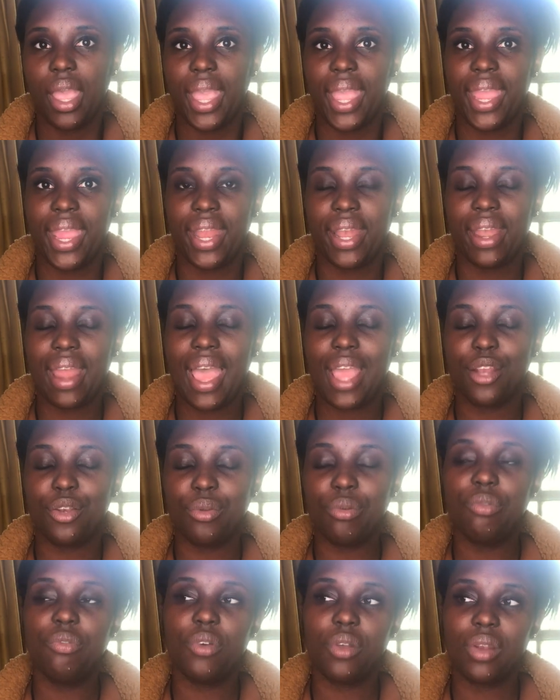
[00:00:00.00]
And I do
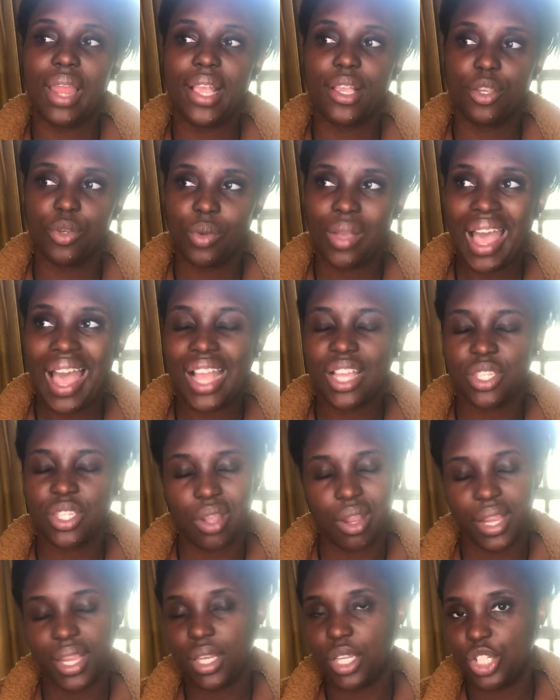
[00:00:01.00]
feel like you guys
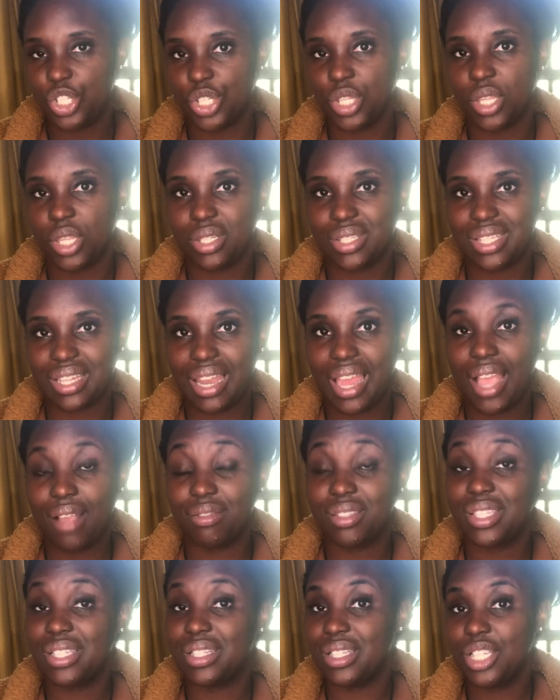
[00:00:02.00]
are in each other's lives
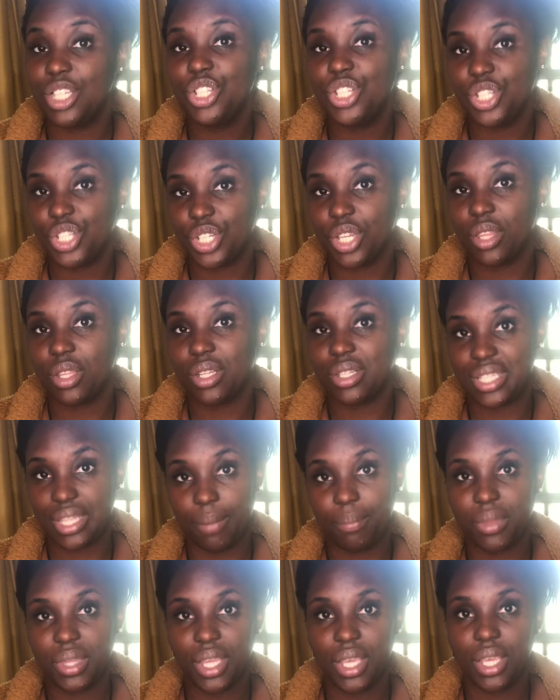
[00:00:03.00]
to teach each other
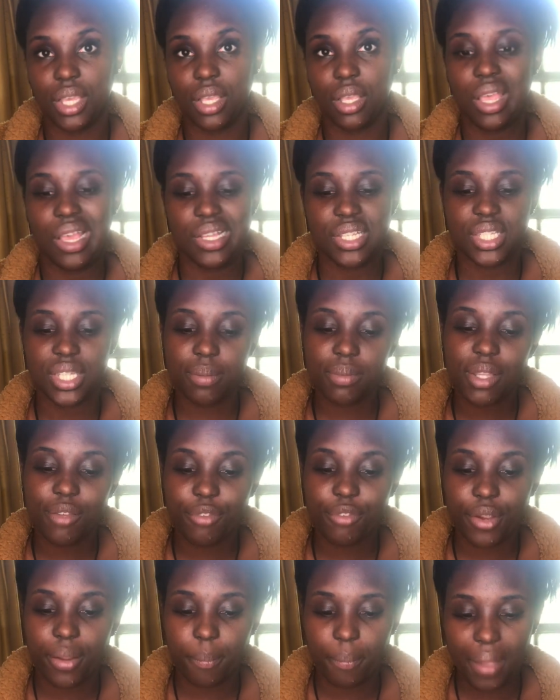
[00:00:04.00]
something
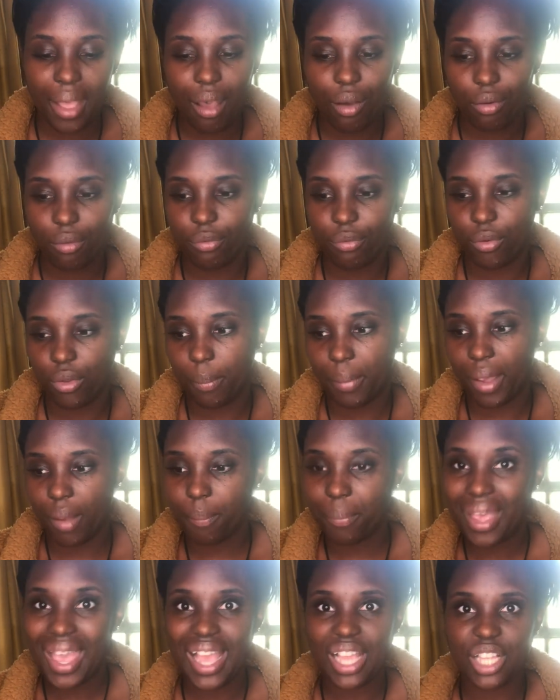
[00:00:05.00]
very powerful about
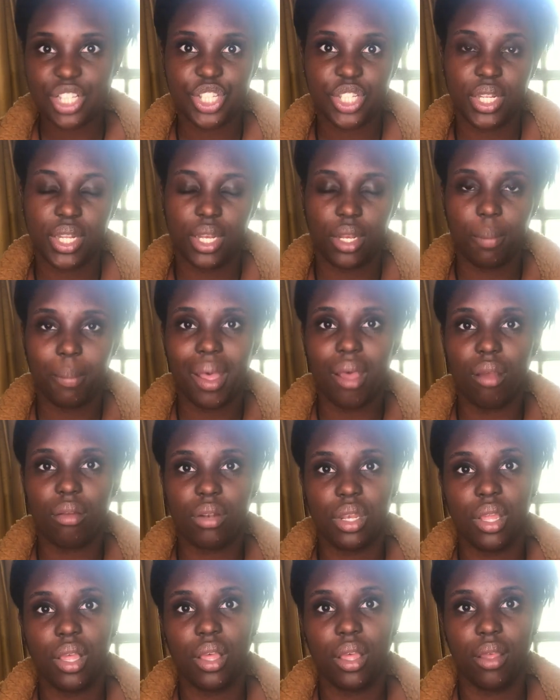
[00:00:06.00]
passion and about
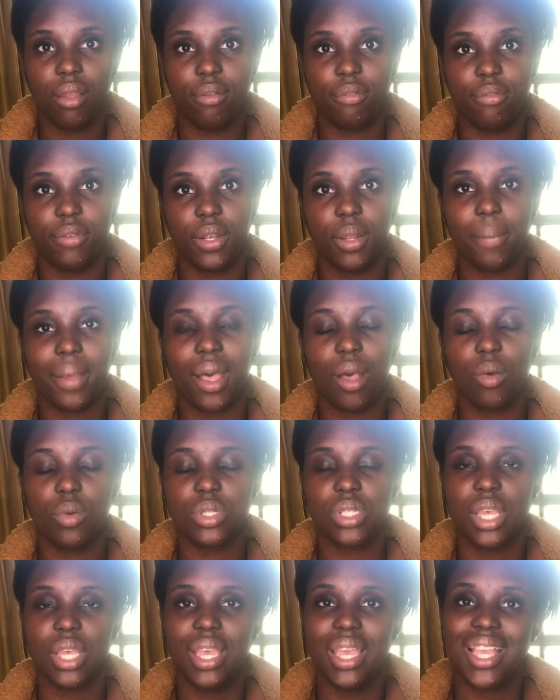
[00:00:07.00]
love and about
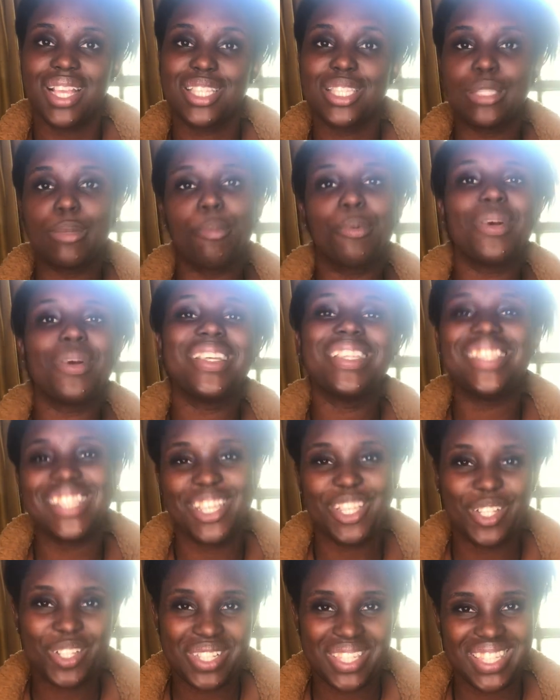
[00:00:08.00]

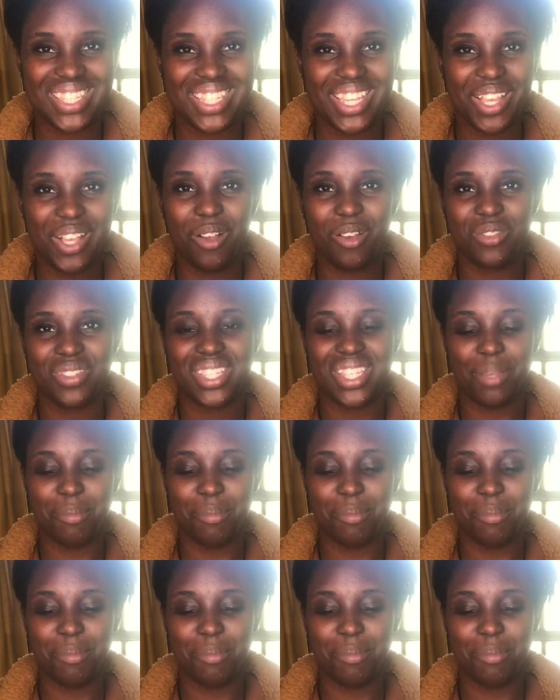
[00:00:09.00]
expressing yourselves.